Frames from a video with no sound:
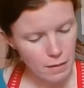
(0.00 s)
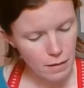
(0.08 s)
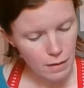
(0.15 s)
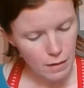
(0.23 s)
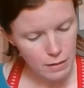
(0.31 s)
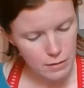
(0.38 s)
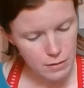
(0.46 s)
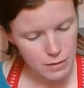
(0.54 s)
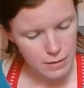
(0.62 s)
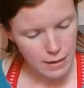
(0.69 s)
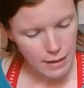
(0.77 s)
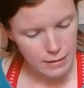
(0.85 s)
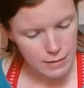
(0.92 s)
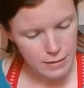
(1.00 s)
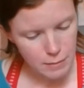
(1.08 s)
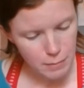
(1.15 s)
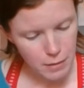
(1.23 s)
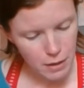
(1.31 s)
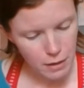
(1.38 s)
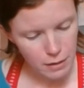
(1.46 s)
and just add some
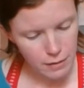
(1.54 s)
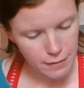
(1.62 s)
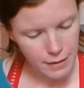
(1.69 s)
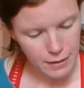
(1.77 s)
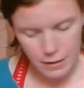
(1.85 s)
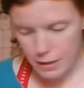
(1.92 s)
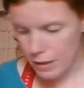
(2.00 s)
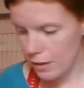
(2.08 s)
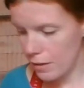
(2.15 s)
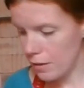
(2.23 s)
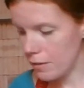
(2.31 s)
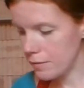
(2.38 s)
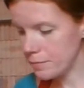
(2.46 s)
colour in here.